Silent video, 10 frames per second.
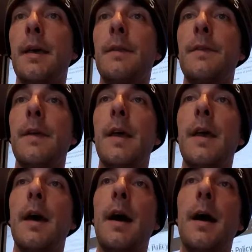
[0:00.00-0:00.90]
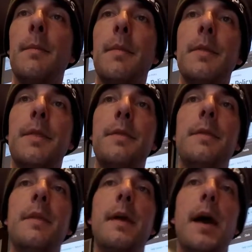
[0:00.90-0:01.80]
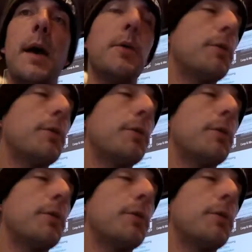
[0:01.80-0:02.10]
And I